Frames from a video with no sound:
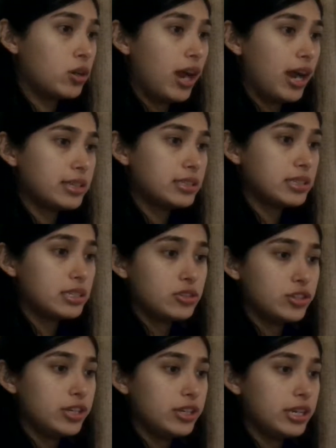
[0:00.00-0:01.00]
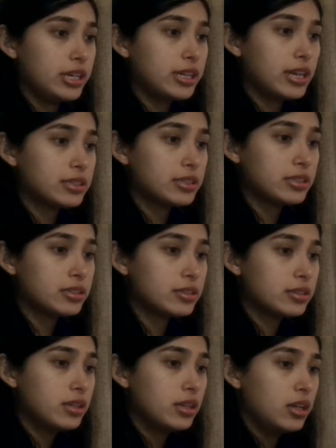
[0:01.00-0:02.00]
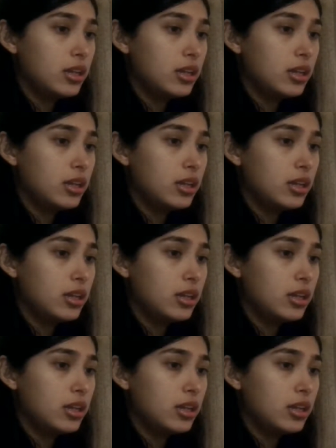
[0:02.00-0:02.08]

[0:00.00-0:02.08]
our high set GED classes.